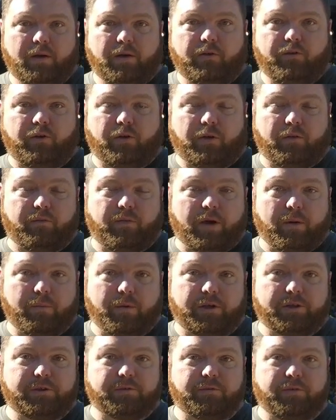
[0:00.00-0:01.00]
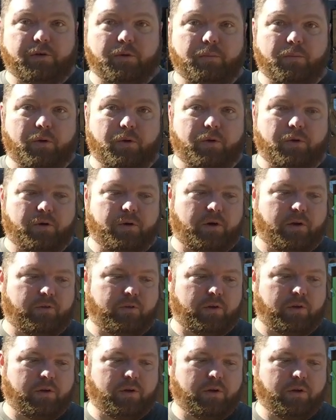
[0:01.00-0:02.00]
so the vibration from the motor
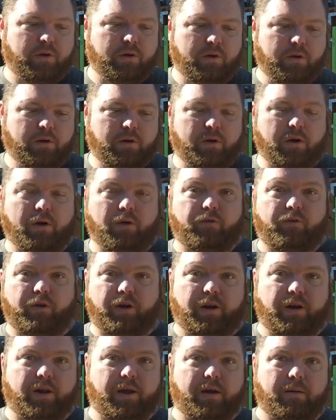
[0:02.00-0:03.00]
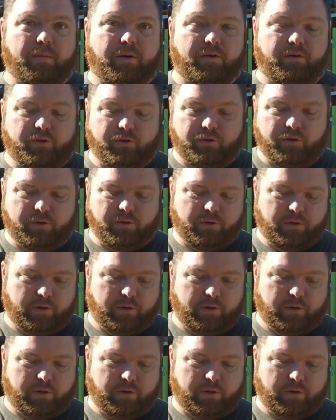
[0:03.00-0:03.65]
doesn't cause any damage.